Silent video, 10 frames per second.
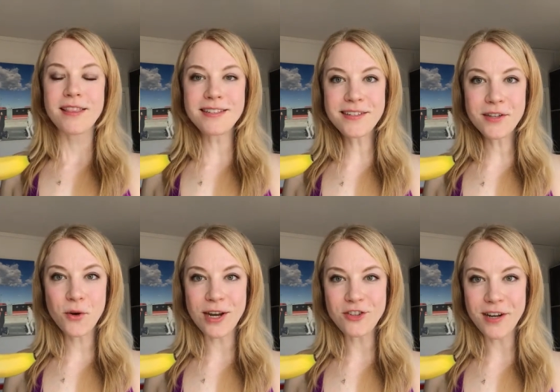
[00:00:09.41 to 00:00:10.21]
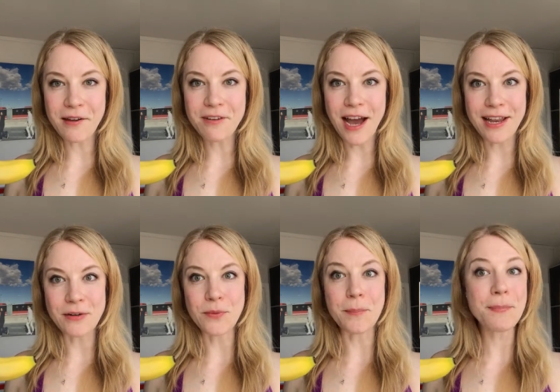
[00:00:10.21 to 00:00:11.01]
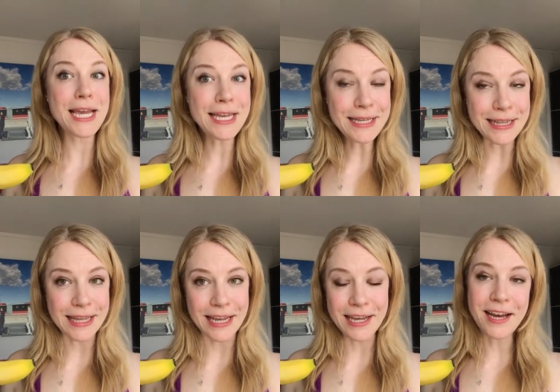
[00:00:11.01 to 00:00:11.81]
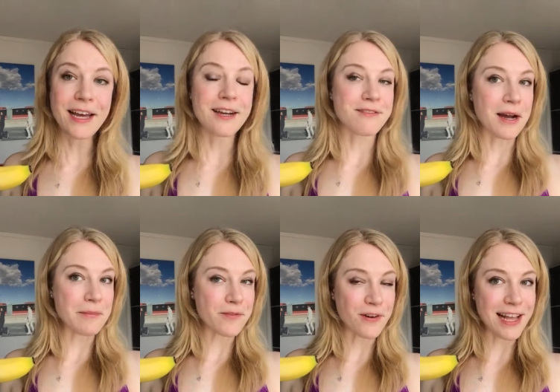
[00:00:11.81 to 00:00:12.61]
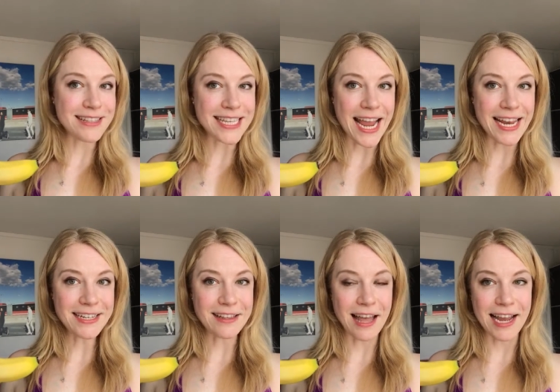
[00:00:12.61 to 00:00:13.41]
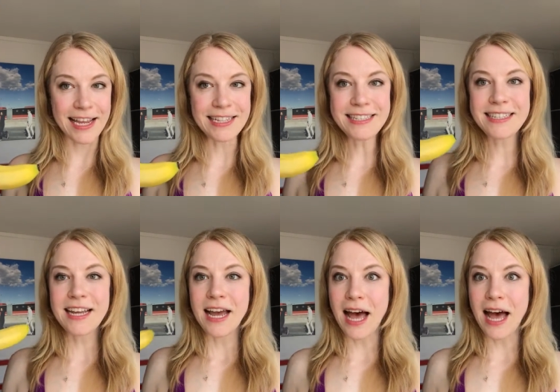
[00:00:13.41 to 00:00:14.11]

this is a question I've gotten repeatedly from friends and clients,